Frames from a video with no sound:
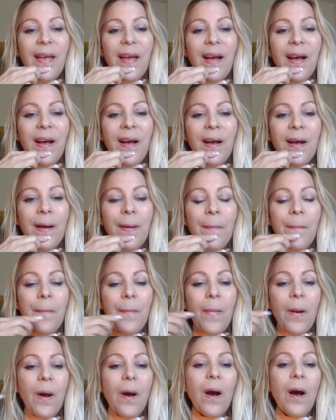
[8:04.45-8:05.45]

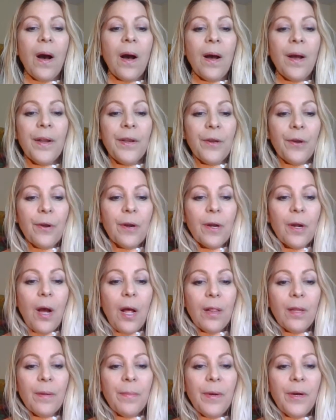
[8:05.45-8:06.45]
on your
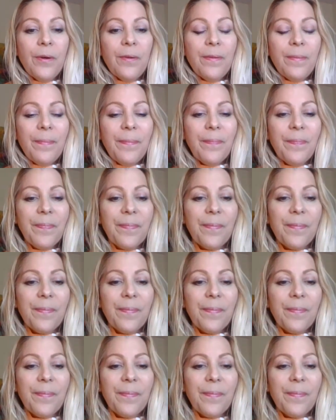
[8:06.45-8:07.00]
collarbone,